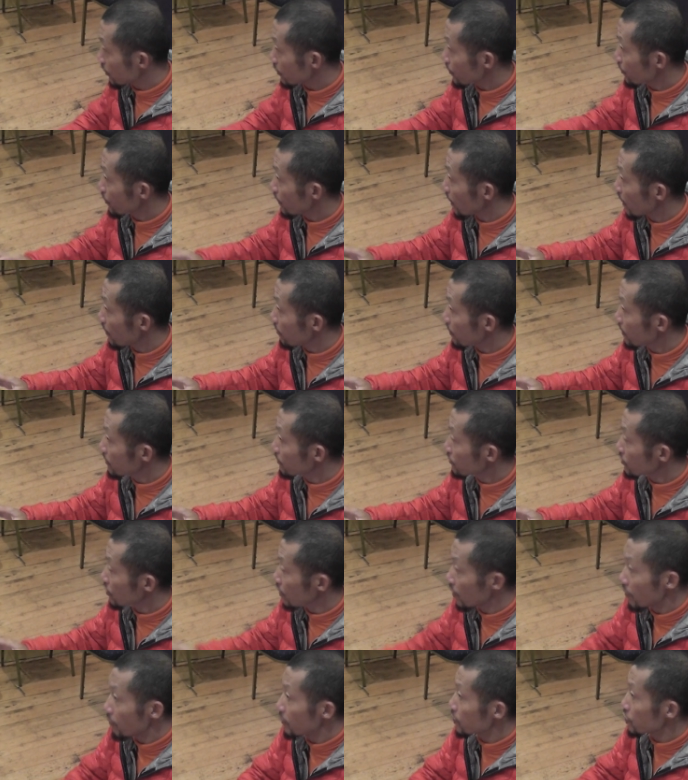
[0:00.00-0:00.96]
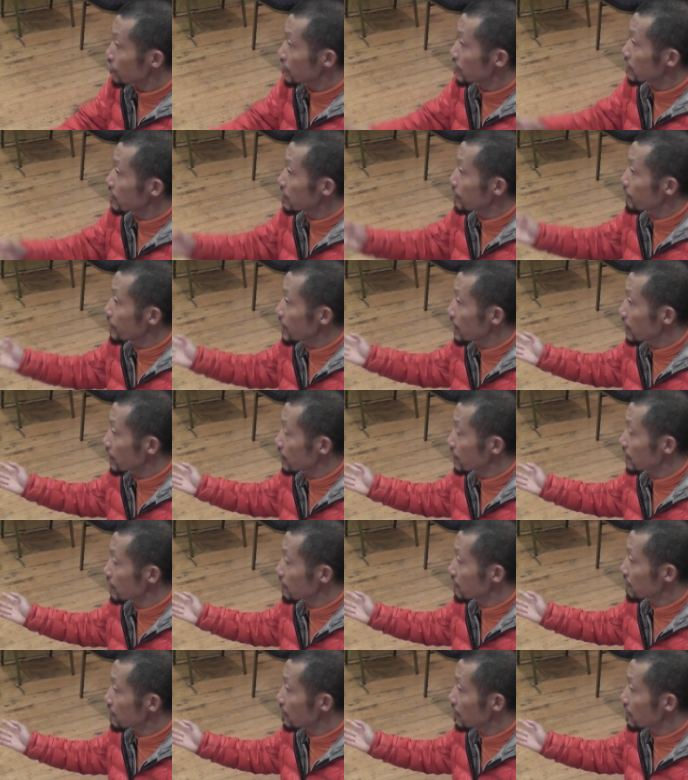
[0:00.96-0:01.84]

those problems almost disappeared.